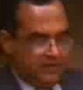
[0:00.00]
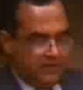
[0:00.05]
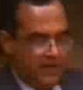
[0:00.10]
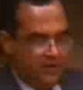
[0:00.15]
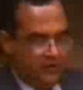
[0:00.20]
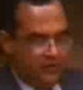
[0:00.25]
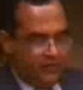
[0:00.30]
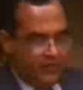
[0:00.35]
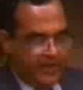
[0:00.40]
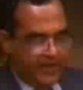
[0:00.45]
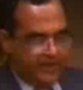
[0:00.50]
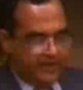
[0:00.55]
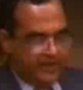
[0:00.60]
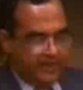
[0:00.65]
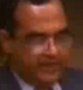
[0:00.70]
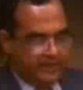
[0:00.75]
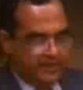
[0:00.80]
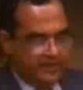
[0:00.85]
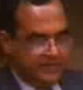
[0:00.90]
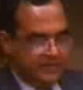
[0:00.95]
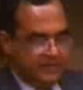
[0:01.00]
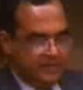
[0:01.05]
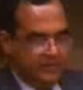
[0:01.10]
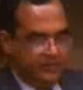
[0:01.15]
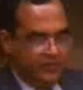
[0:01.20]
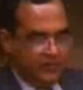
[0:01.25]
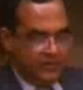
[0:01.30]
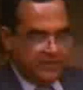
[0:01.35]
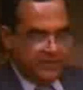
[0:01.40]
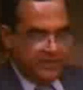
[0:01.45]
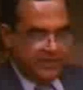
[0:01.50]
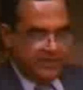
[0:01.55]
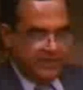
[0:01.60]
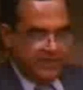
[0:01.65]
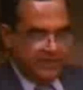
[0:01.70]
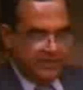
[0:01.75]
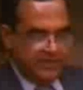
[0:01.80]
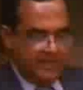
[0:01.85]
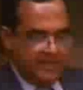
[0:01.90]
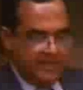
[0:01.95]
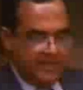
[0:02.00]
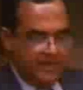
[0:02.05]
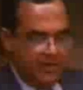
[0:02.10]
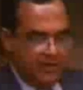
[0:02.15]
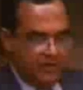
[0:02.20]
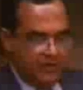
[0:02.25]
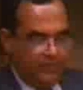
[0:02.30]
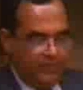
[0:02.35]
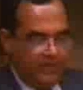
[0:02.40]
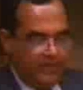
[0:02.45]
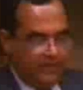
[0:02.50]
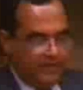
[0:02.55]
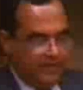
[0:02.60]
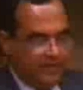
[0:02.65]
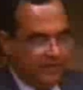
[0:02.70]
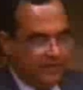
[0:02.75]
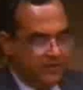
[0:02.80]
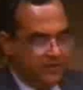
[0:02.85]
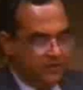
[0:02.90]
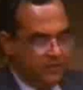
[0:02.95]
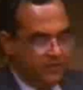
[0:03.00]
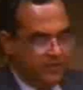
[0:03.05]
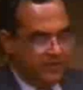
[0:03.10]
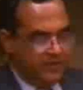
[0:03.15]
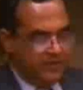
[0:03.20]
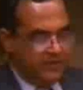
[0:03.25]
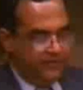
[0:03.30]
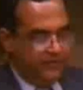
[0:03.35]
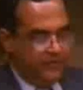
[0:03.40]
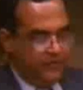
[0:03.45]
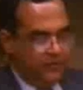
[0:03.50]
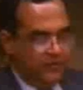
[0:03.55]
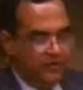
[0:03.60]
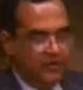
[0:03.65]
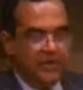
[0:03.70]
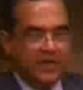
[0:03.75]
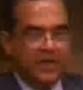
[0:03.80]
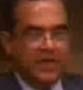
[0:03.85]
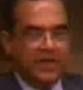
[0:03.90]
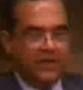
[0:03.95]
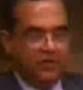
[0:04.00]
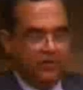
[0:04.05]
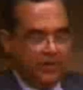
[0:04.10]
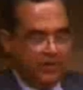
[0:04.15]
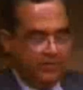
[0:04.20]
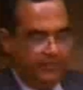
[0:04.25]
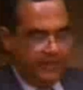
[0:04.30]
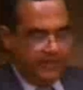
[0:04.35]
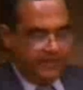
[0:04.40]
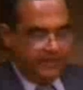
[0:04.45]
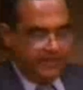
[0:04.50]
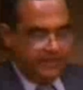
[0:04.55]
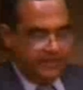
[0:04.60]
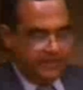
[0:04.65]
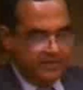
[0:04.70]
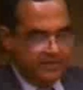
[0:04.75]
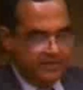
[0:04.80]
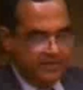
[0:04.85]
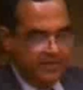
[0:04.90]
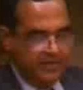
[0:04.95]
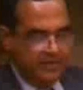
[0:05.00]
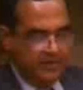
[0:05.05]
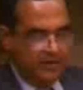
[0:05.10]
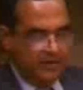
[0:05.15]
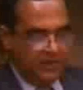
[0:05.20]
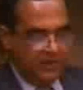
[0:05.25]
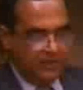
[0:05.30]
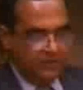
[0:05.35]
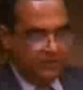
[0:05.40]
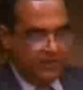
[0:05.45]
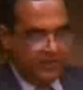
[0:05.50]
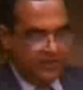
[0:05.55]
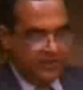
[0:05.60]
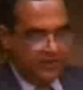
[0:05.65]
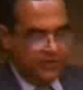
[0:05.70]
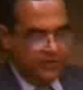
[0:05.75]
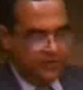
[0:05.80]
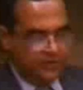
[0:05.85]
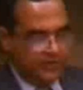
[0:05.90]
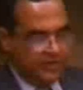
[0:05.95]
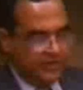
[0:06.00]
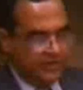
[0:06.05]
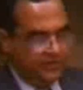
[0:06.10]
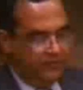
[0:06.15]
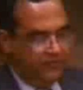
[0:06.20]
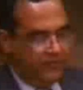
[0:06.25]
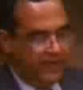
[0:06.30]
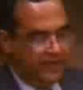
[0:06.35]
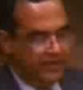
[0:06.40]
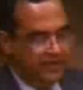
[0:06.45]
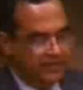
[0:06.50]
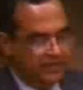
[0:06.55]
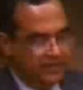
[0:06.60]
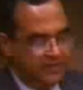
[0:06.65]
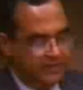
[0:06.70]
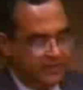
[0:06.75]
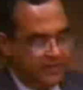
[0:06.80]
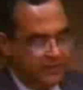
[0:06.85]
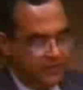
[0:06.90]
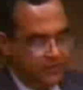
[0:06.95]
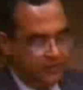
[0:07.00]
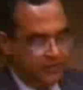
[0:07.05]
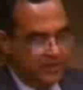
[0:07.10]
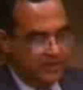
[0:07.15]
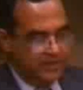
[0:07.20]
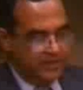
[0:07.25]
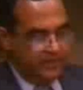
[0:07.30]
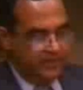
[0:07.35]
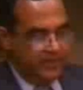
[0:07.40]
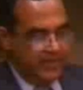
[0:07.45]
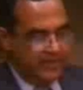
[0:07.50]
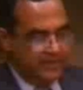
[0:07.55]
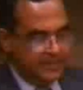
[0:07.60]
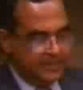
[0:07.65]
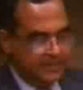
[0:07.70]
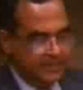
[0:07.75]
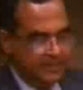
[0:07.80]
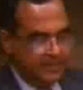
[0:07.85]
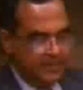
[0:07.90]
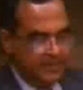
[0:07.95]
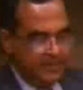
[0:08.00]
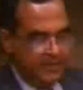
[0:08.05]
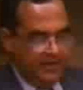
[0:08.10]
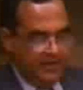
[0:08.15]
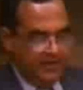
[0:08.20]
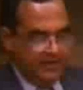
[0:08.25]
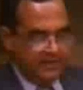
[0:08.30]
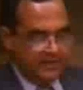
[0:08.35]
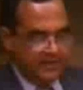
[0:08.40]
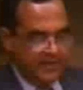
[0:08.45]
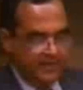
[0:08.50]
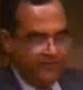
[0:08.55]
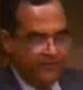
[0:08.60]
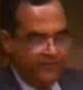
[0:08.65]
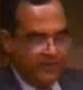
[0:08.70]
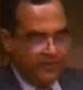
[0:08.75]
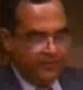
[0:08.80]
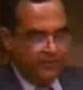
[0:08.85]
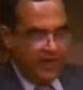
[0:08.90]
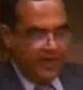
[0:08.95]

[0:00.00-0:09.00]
Sound practice would suggest that the documentation should be reviewed on a regular basis in order to ensure that the financial institution remains in step with